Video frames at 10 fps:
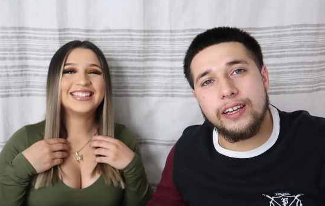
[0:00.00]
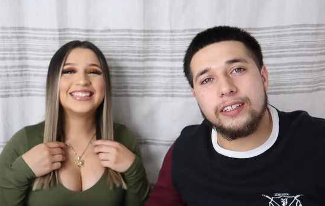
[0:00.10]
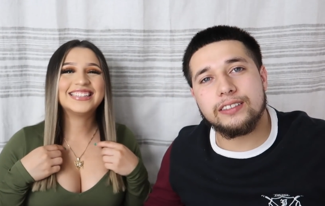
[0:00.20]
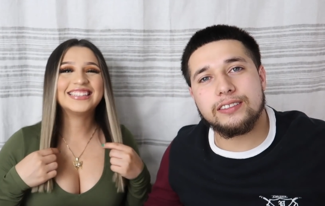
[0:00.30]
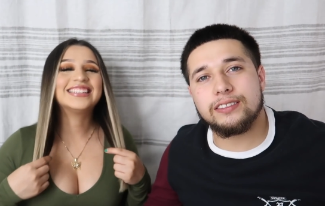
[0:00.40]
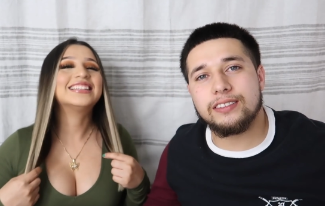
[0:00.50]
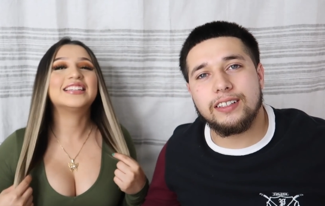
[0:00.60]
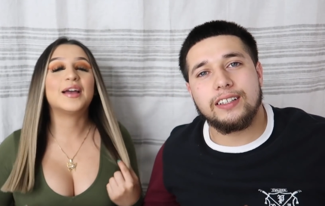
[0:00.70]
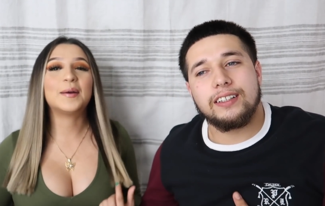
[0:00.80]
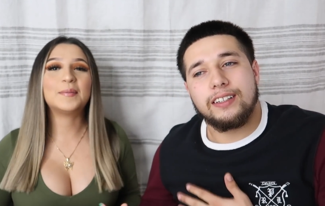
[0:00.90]
Speaker 1: facts
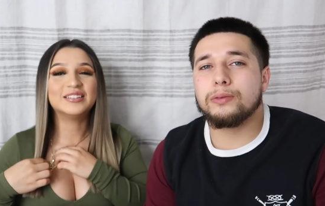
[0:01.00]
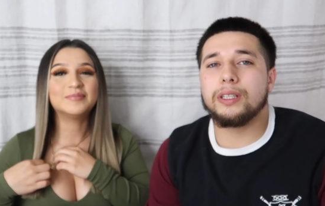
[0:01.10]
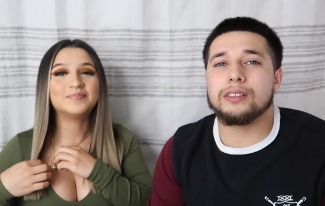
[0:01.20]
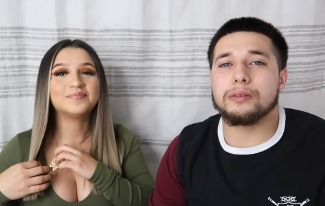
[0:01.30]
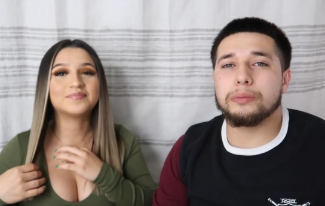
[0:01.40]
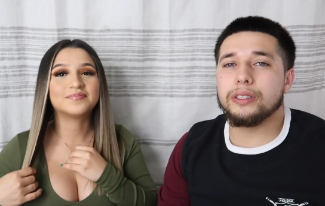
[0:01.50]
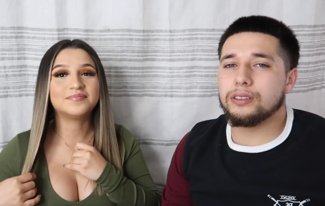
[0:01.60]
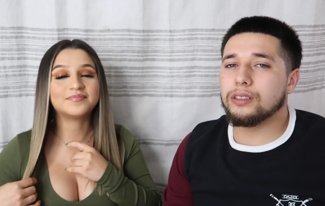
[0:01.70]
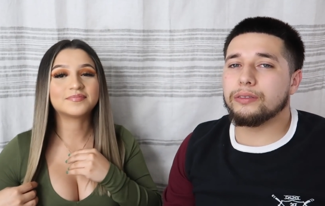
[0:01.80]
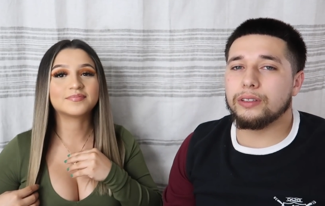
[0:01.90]
we got some big
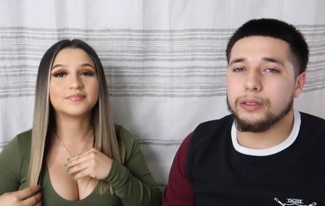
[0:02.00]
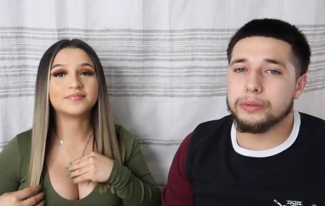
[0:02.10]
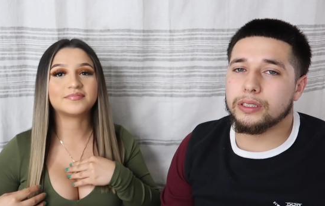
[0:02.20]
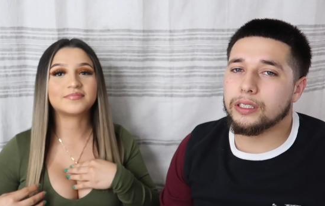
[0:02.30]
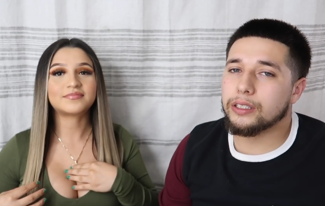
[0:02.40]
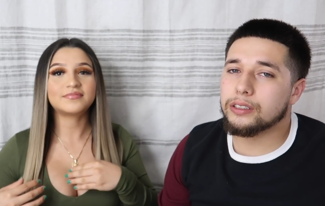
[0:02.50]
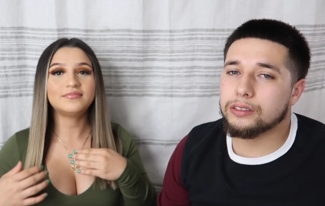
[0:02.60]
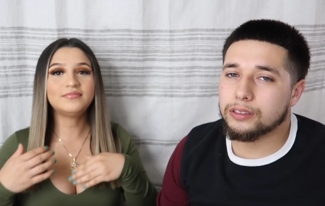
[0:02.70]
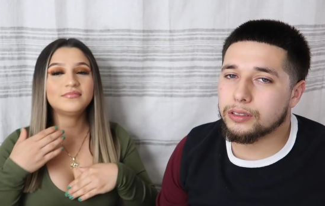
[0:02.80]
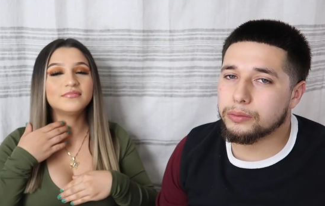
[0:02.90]
stuff coming in the
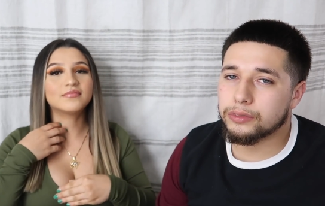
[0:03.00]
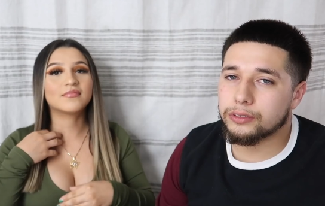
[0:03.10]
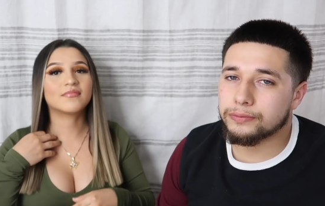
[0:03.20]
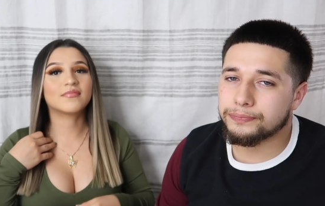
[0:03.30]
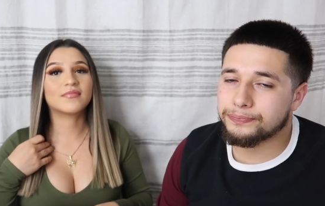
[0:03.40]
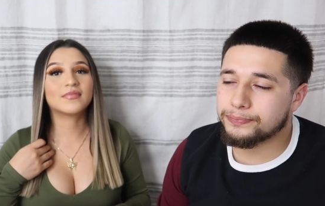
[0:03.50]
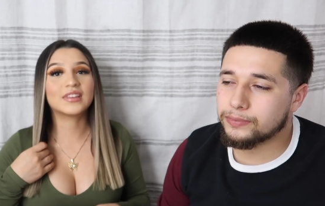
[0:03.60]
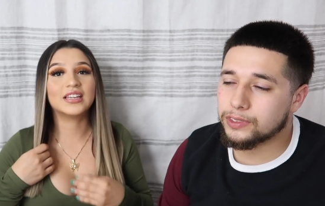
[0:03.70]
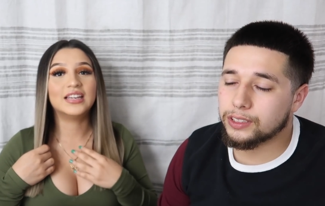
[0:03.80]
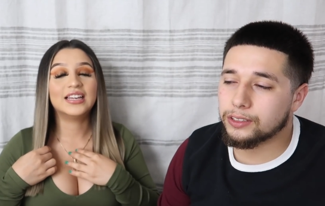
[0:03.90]
next year bro
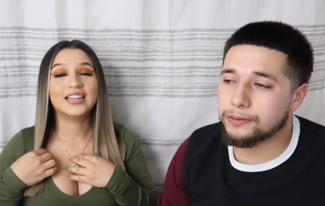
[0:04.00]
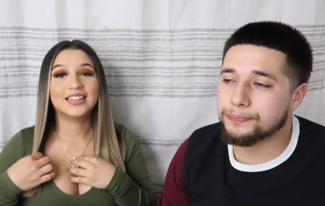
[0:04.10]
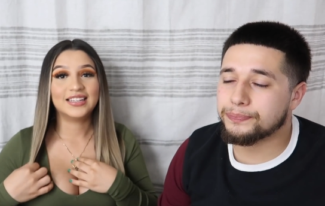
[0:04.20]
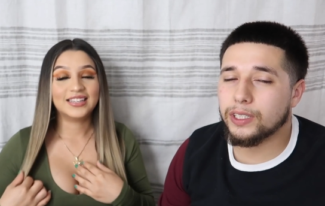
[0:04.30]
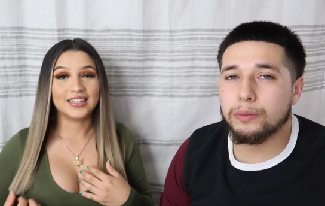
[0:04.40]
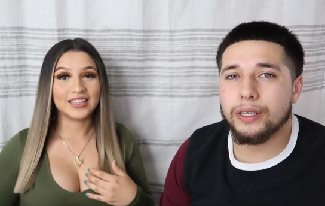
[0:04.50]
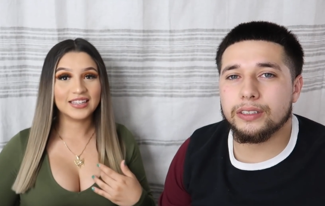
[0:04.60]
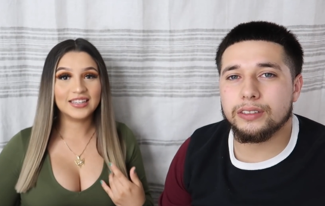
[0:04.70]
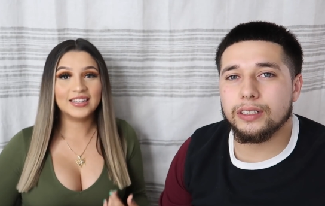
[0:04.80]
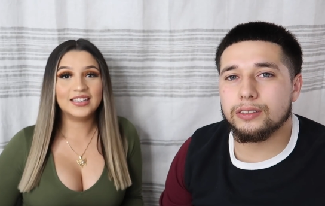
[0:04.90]
so
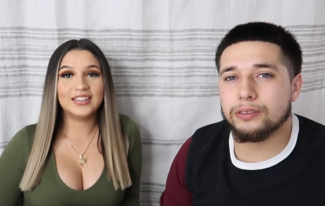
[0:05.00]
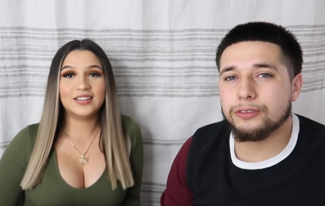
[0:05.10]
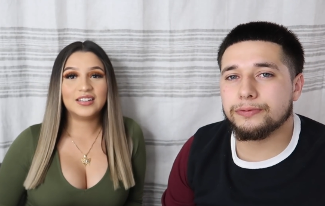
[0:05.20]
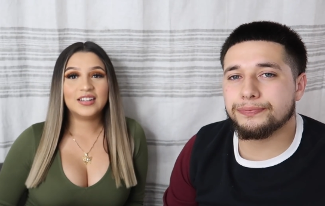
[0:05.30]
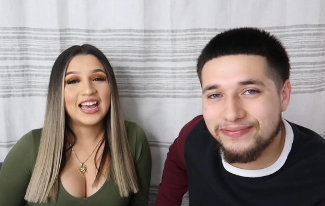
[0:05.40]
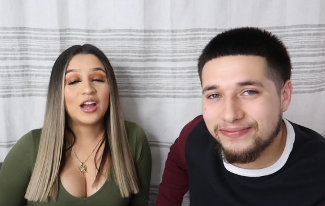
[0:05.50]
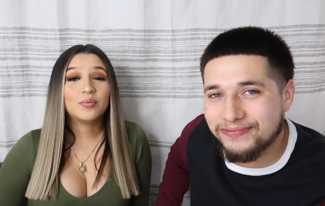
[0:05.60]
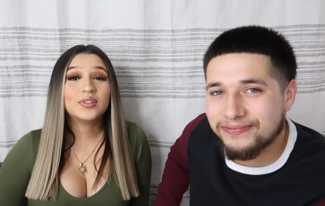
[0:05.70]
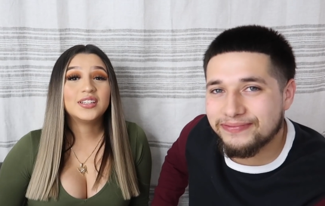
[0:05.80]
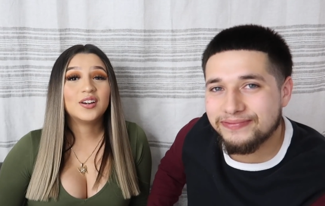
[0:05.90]
everybody stay tuned
Speaker 2: i
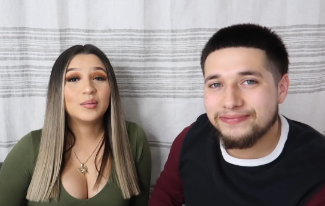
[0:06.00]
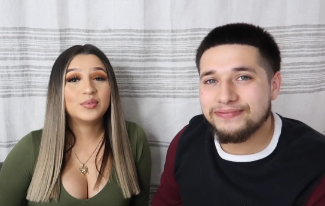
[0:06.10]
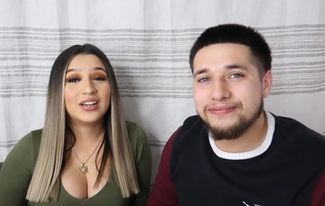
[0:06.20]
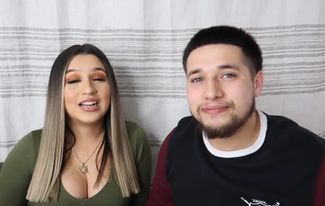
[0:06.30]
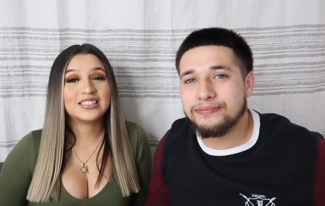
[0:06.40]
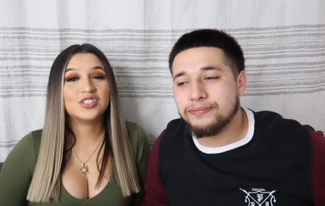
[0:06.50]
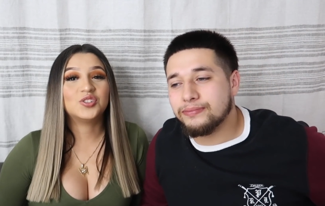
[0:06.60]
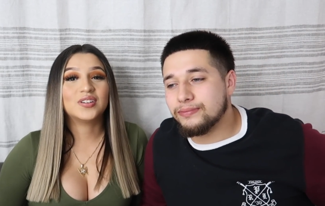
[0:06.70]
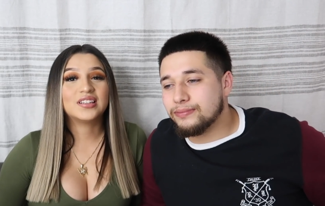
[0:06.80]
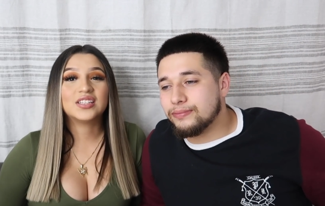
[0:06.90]
really hope you guys
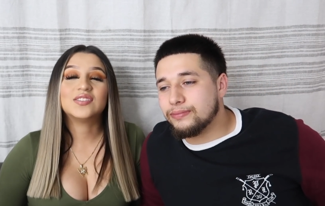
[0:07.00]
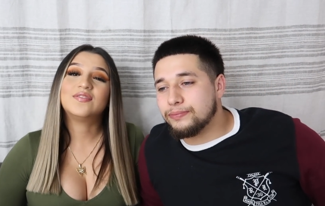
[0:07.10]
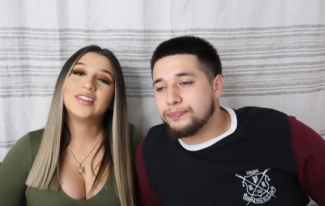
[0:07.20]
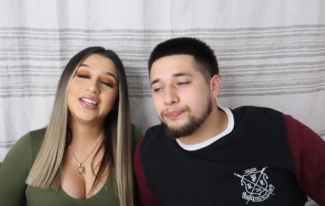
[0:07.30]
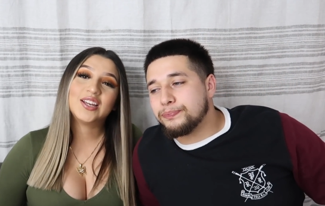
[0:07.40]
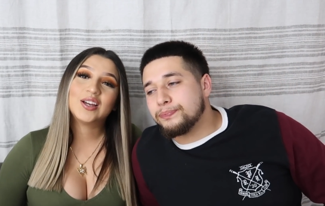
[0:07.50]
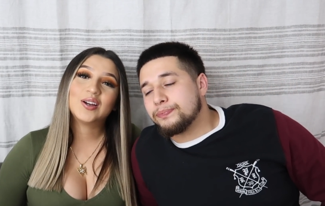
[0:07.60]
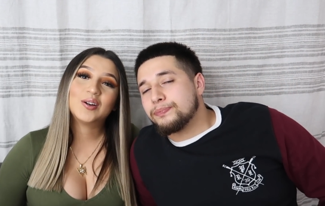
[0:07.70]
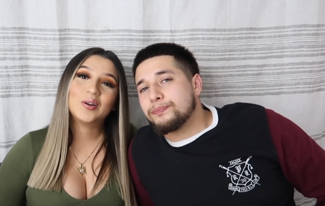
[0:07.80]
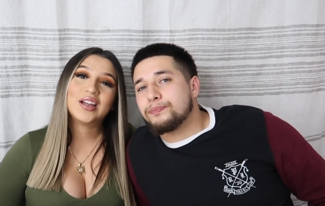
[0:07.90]
enjoyed this
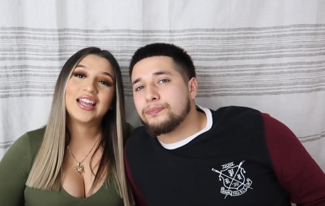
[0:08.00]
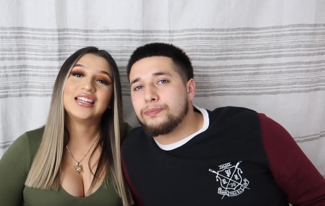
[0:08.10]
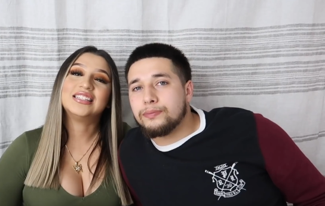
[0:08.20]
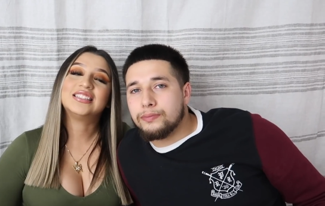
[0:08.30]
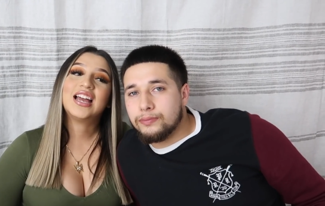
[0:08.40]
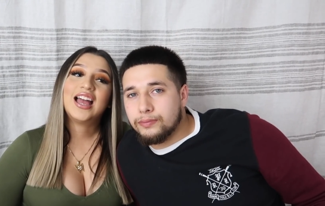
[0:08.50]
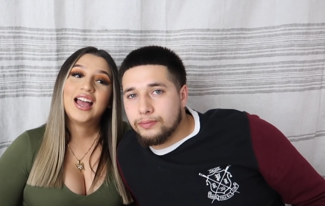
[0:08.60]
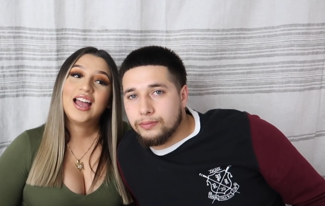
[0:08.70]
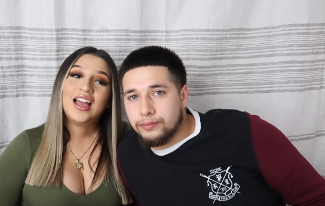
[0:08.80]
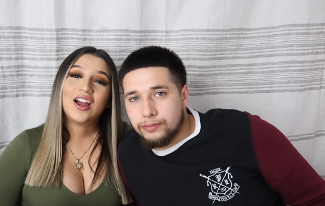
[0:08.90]
video and
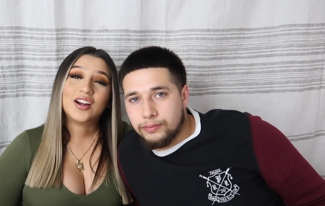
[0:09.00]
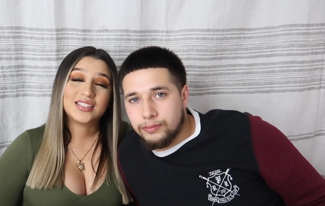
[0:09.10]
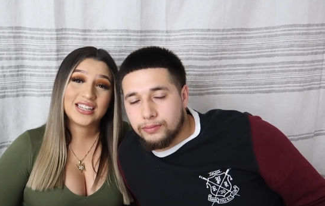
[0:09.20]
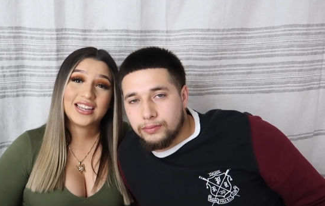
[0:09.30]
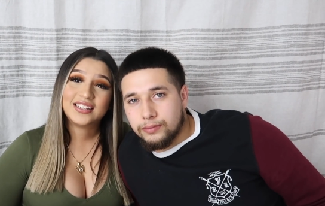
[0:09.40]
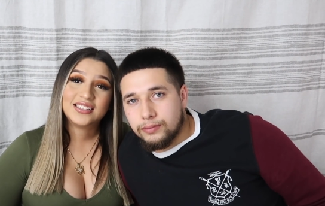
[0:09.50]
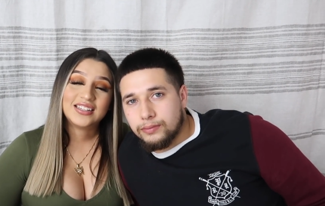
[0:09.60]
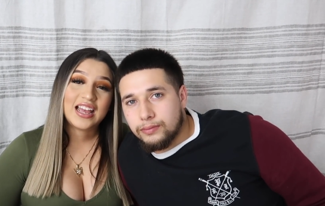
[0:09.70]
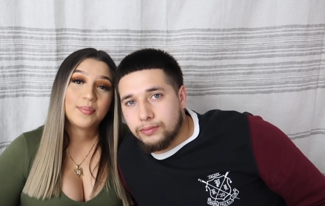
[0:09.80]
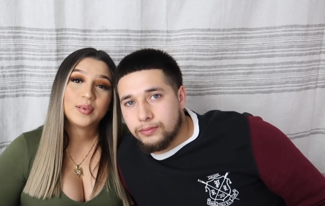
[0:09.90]
are excited
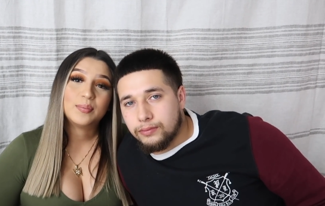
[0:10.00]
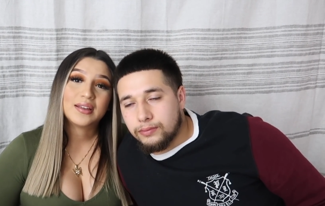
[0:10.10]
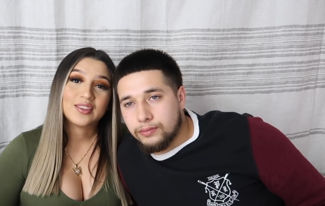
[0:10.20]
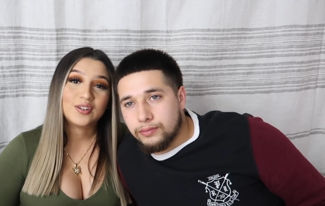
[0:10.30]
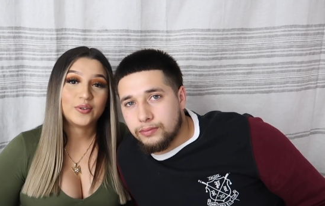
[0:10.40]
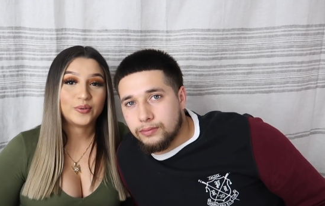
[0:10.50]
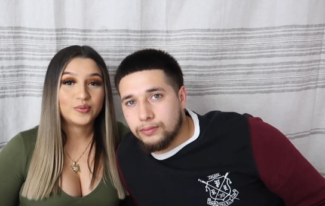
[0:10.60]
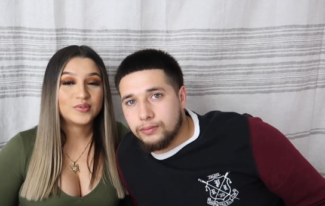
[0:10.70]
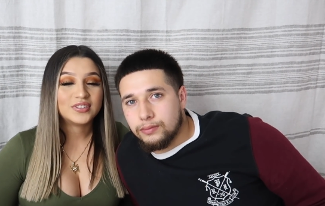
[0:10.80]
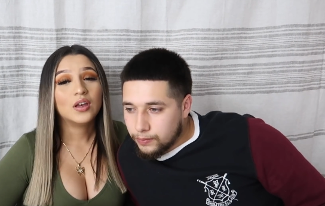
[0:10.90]
and happy about the
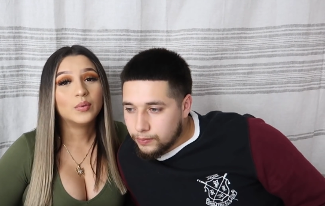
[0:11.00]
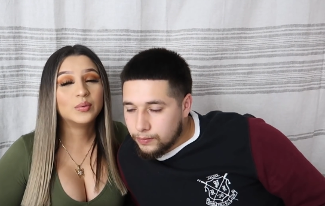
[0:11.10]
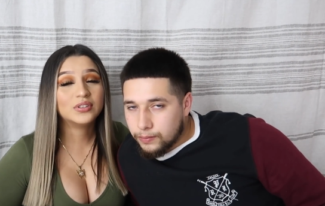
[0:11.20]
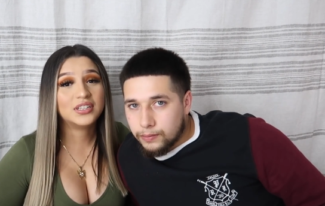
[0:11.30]
news we will